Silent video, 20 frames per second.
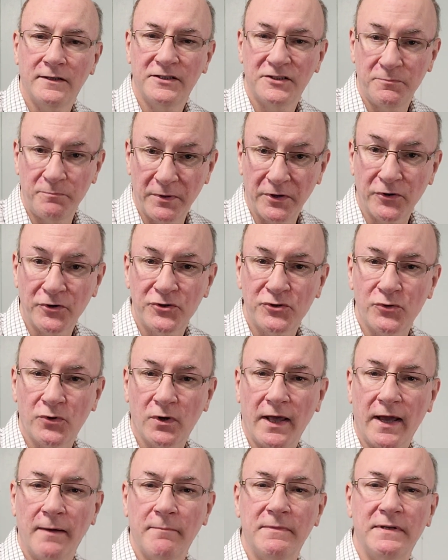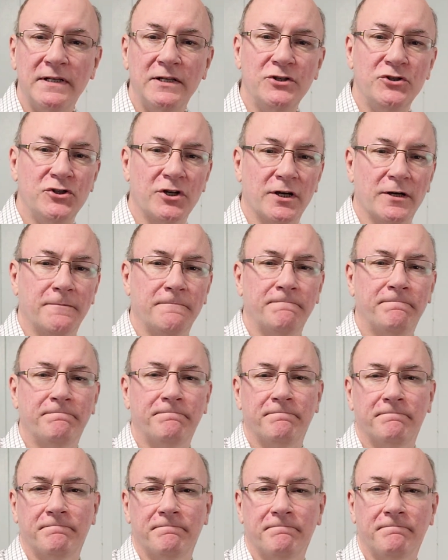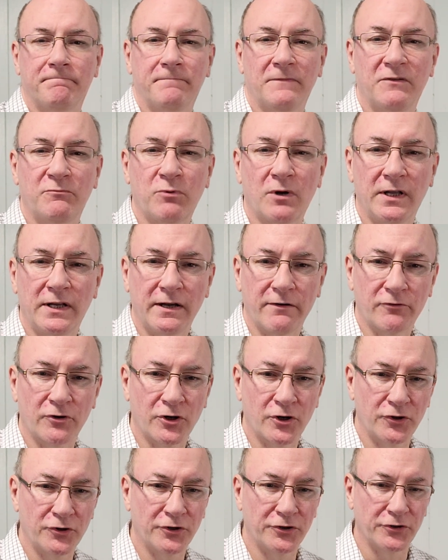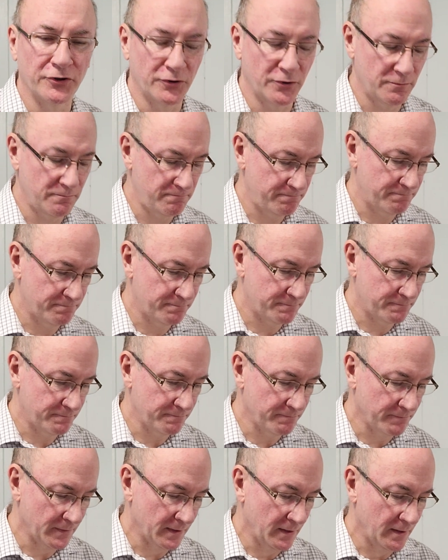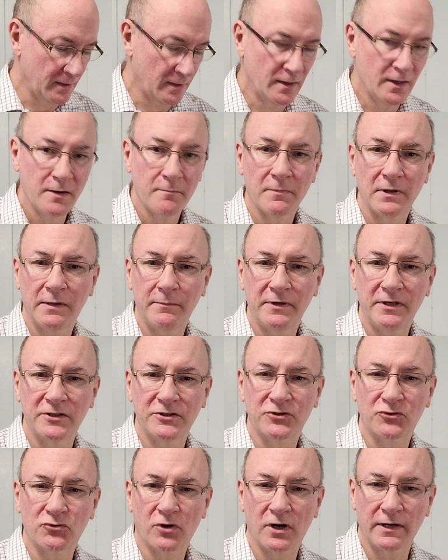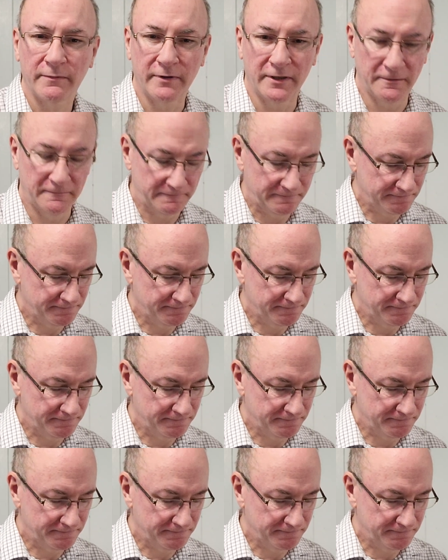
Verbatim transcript: Spiritual amnesia. You've probably never heard the term. But let me describe it.